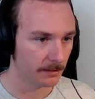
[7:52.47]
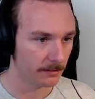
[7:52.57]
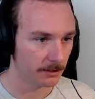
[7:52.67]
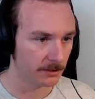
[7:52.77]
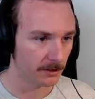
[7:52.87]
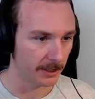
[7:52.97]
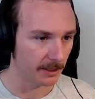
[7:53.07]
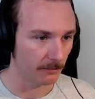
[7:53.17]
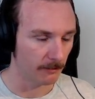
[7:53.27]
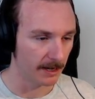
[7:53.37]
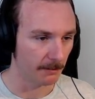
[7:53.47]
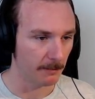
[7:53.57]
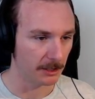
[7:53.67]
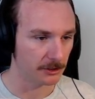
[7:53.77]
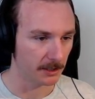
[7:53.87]
just like a random
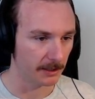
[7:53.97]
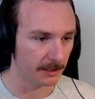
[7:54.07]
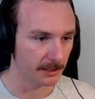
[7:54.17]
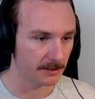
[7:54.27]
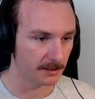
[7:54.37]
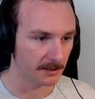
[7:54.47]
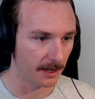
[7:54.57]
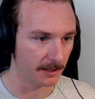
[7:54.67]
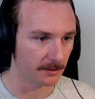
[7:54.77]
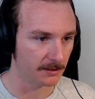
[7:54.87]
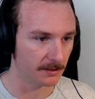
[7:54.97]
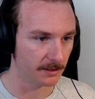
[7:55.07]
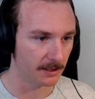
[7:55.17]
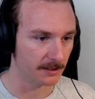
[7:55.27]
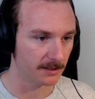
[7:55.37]
metric. Like this assigns
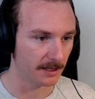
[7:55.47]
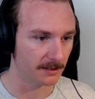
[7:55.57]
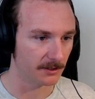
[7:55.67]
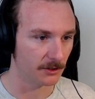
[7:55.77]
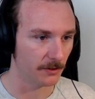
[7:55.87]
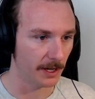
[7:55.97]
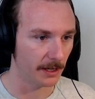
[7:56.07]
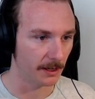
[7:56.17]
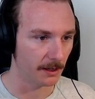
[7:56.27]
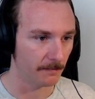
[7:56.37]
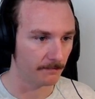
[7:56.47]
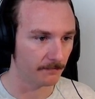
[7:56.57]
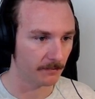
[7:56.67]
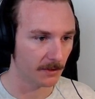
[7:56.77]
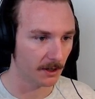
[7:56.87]
it to
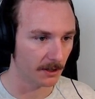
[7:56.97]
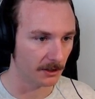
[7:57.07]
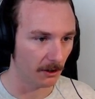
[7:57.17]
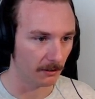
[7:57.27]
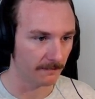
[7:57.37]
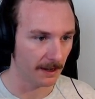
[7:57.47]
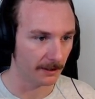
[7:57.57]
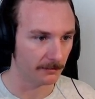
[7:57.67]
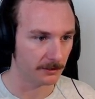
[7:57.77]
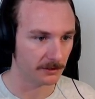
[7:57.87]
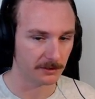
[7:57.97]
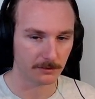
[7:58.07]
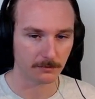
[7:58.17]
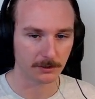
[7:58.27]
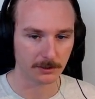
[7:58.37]
a dollar value, which
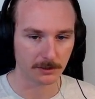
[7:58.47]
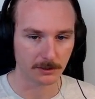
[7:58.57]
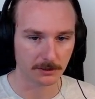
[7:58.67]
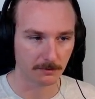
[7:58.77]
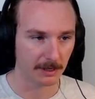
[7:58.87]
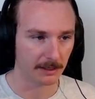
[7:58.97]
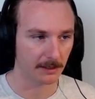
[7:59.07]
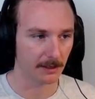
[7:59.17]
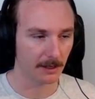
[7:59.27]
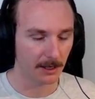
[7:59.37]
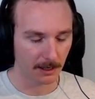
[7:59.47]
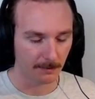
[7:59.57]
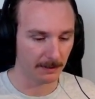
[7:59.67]
is good to make. It